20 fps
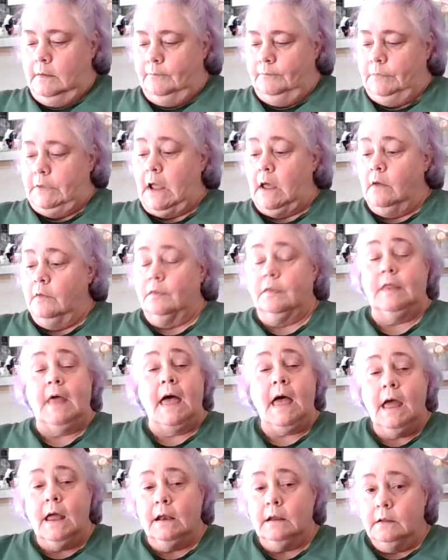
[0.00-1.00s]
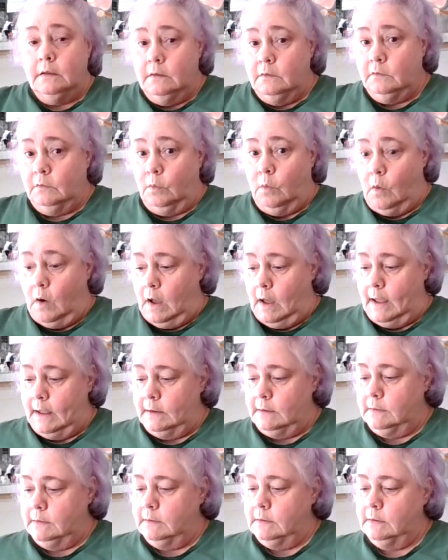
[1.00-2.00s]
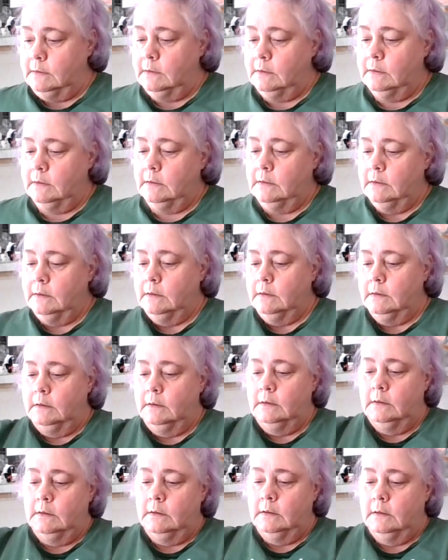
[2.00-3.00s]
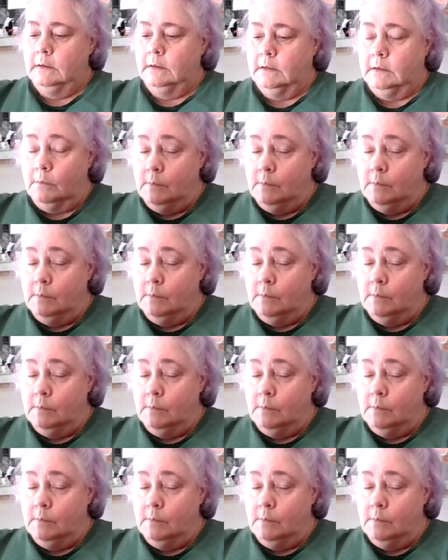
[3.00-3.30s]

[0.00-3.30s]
Now, that is what the